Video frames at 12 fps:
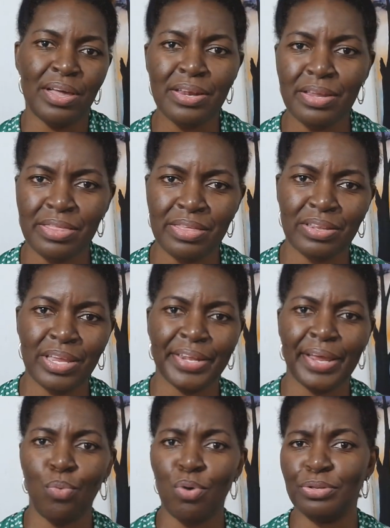anything
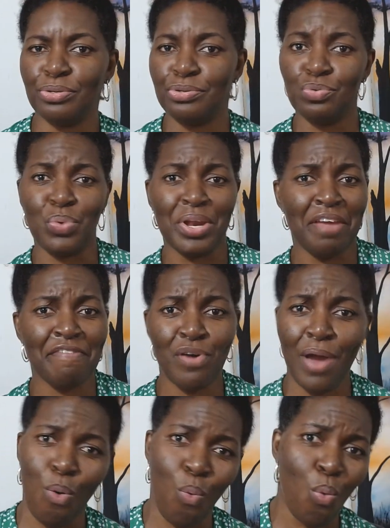that I want to do,
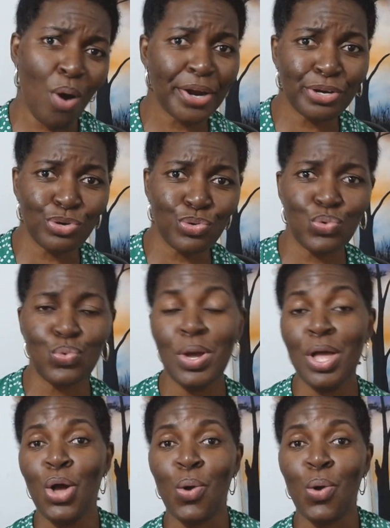whenever I want to do,